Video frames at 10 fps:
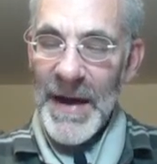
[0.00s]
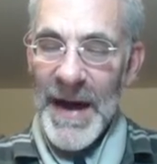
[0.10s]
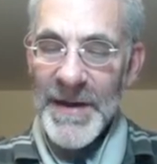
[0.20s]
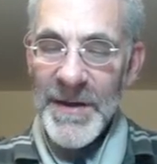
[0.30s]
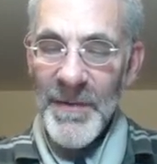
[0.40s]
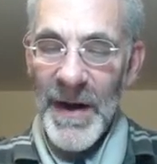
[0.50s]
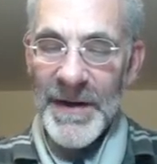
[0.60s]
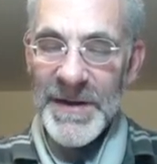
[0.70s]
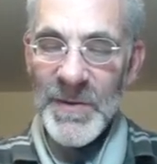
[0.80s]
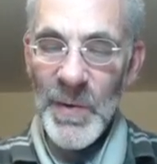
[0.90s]
a to the
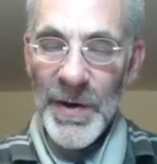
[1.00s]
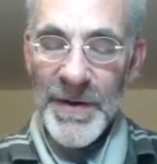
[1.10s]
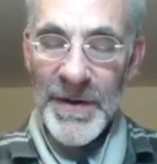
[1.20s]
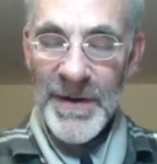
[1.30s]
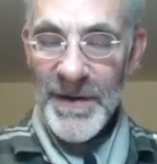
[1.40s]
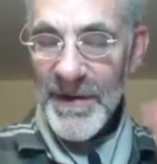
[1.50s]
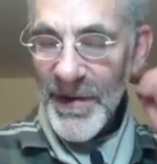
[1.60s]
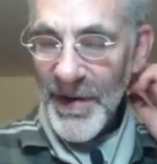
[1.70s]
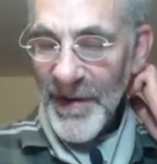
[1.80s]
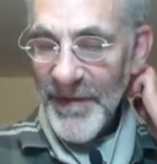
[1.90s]
minus 1, you
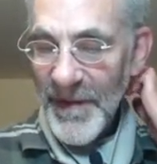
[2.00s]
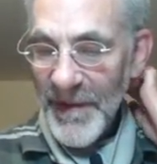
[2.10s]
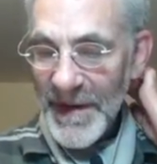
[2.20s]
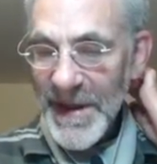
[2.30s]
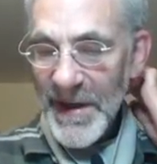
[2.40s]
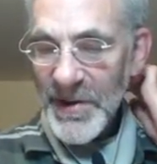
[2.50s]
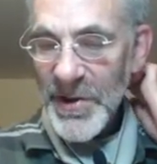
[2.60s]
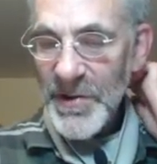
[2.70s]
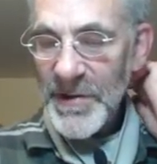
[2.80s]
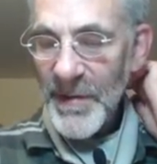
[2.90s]
know, if I take
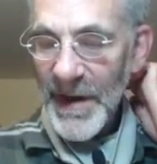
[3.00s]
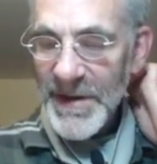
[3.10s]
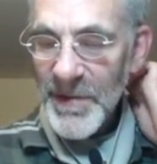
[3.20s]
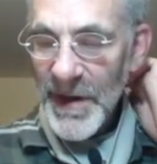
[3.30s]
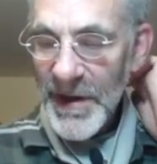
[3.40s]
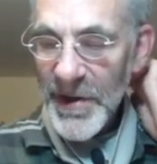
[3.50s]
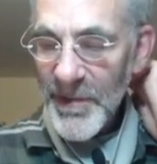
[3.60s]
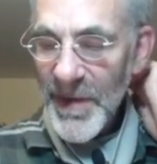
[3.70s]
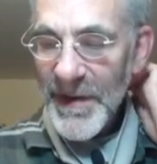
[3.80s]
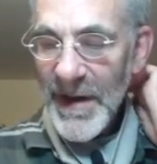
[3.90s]
2 to the minus 1, I
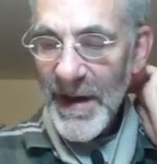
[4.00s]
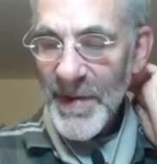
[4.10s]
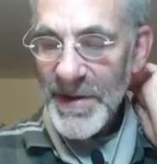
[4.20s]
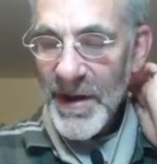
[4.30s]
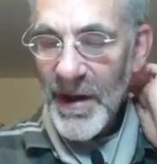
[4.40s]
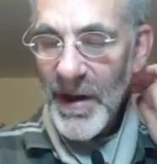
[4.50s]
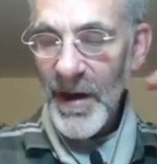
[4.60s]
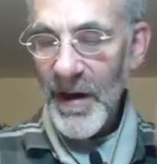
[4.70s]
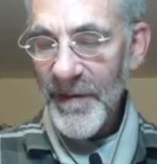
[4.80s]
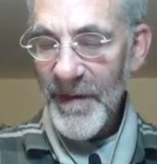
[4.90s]
don't mean the element a
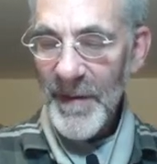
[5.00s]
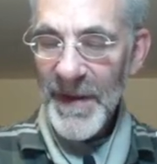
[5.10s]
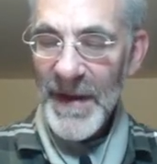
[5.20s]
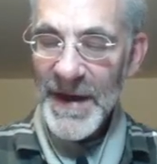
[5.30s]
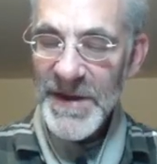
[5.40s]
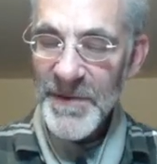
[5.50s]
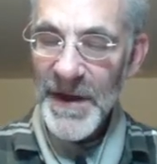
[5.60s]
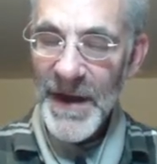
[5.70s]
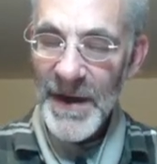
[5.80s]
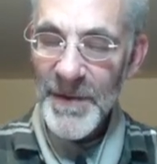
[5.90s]
half. I mean there has to be
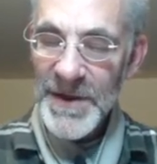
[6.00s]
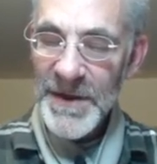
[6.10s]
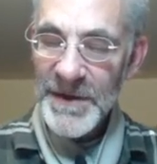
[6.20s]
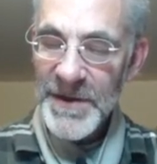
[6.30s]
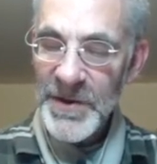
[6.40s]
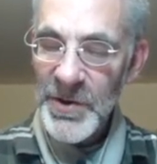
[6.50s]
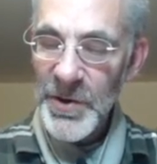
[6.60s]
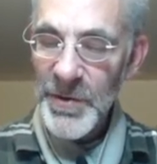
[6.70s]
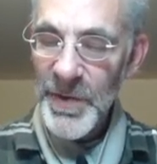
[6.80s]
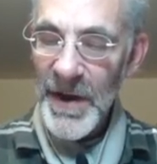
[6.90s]
an element in this
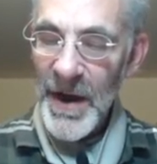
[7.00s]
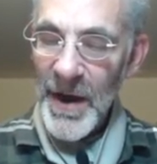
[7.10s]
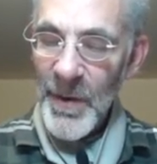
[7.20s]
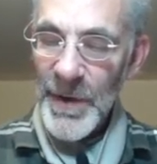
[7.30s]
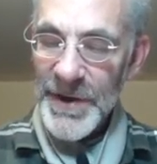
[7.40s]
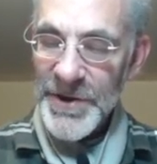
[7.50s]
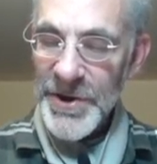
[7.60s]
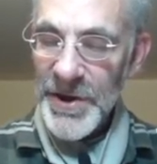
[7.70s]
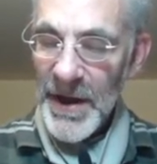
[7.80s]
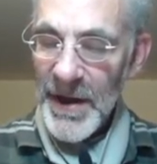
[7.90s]
group
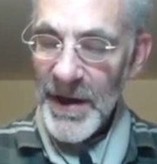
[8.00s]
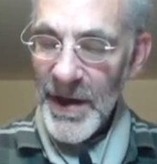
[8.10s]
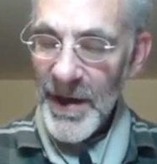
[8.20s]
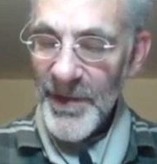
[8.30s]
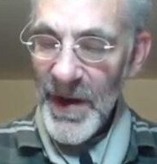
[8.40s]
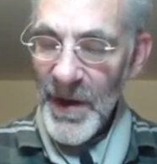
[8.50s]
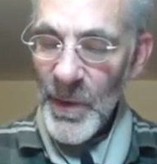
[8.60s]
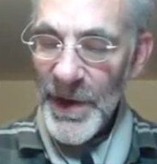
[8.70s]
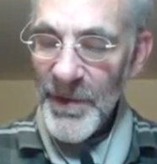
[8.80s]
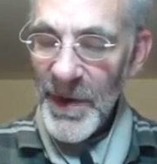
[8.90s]
which,
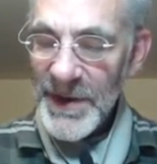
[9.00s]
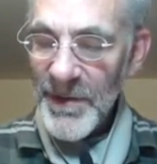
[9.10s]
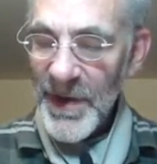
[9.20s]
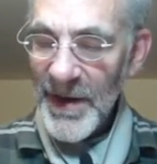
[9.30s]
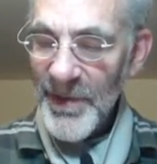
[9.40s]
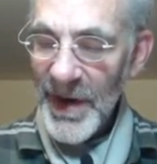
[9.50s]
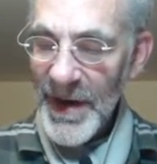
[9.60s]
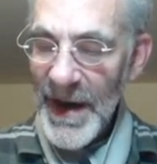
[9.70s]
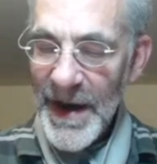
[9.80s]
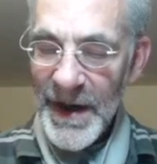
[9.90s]
when you multiply it by
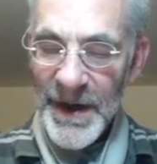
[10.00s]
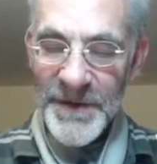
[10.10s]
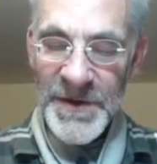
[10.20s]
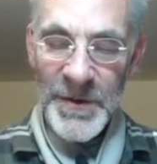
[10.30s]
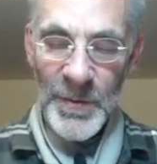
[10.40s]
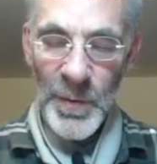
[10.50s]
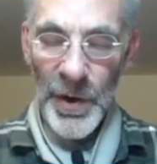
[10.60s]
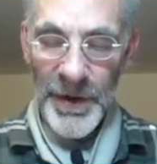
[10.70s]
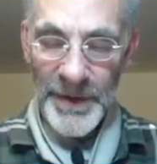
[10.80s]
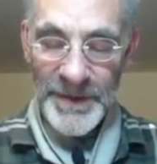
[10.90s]
a, gives you
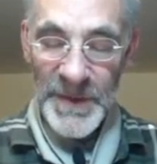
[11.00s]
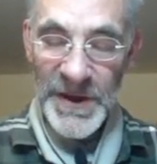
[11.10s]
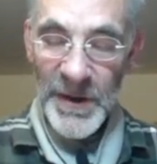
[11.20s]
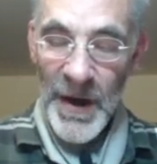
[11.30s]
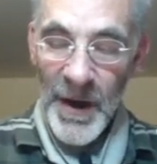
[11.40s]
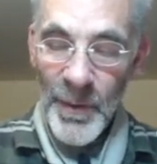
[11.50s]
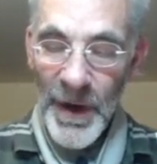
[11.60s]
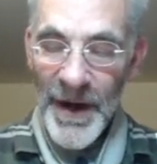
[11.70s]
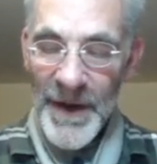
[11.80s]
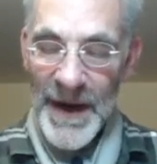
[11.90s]
1. So
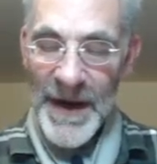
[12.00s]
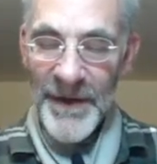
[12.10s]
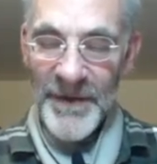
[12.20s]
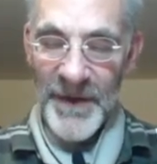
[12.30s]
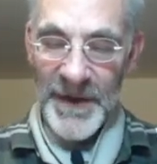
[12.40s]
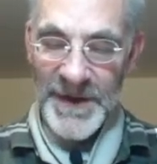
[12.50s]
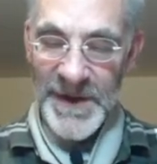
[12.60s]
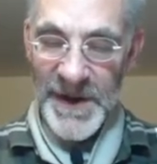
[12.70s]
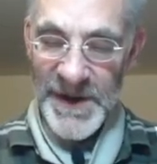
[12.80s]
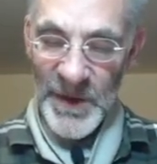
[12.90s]
why are there
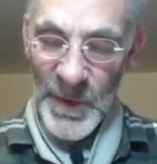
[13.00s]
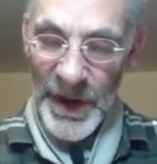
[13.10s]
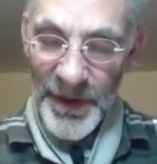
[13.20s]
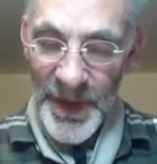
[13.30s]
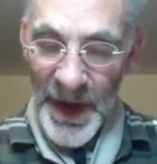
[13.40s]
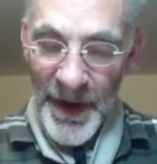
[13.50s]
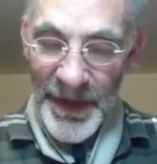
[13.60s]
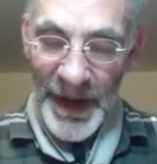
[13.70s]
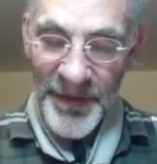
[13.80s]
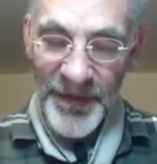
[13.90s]
inverses? Well,
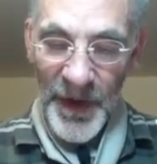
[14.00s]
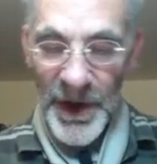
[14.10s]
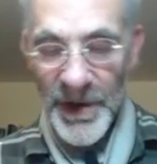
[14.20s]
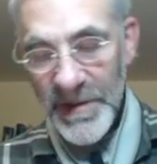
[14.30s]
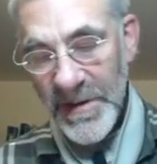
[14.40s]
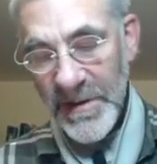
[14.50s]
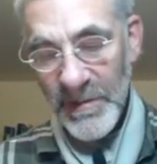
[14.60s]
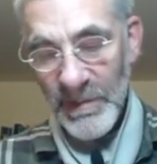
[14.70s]
that follows,